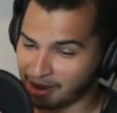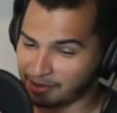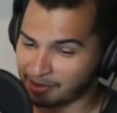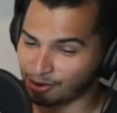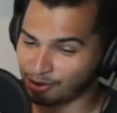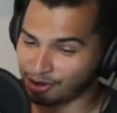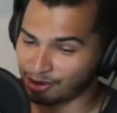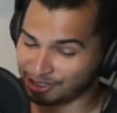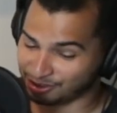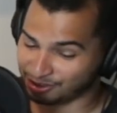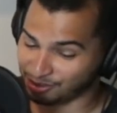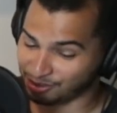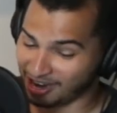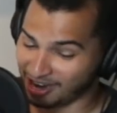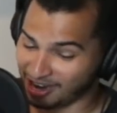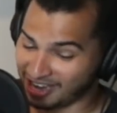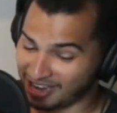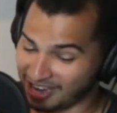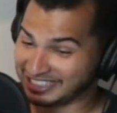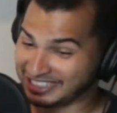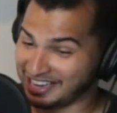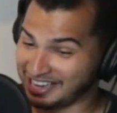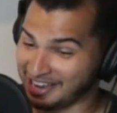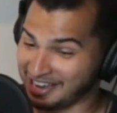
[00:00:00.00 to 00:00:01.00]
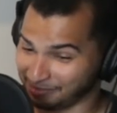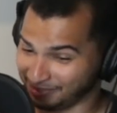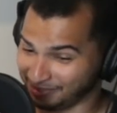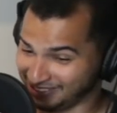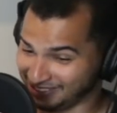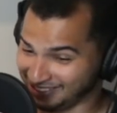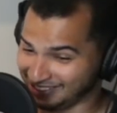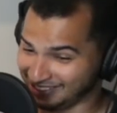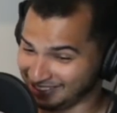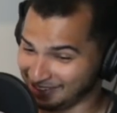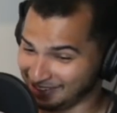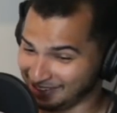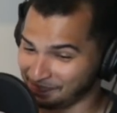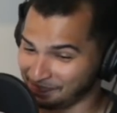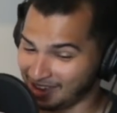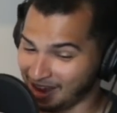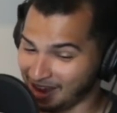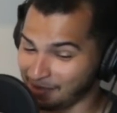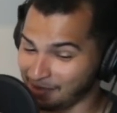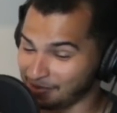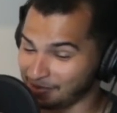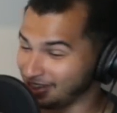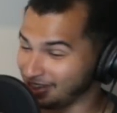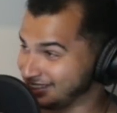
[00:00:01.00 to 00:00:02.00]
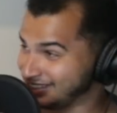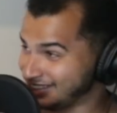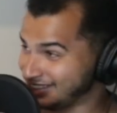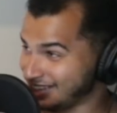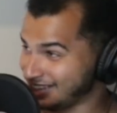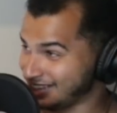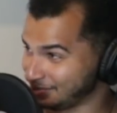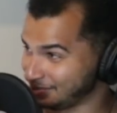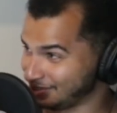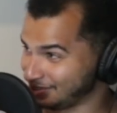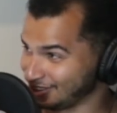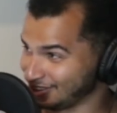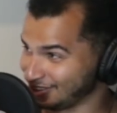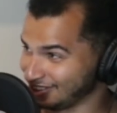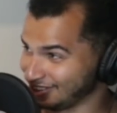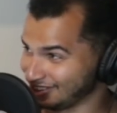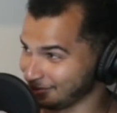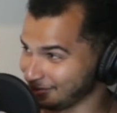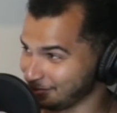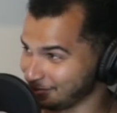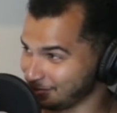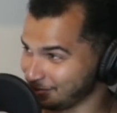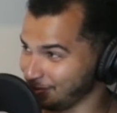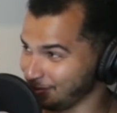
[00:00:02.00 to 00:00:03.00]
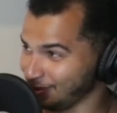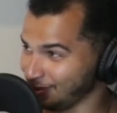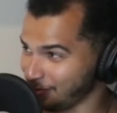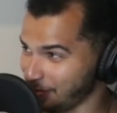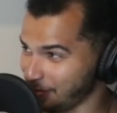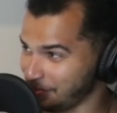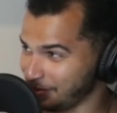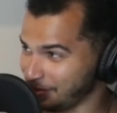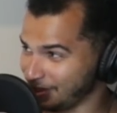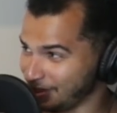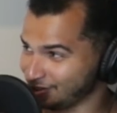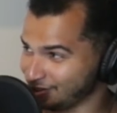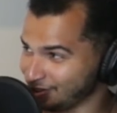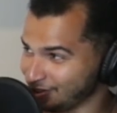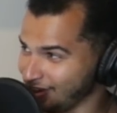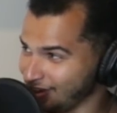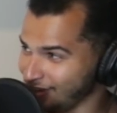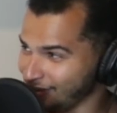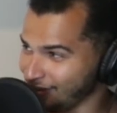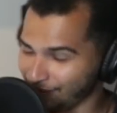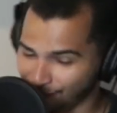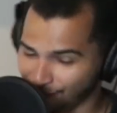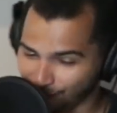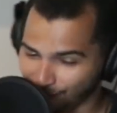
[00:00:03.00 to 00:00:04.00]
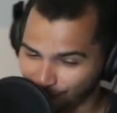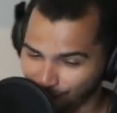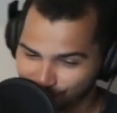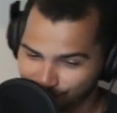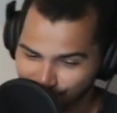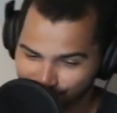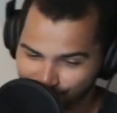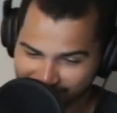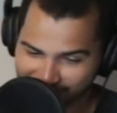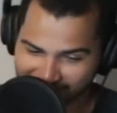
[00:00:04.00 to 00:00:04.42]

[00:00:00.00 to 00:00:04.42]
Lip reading: going to attempt. I'm going to attempt to pull up a picture of a Ford Focus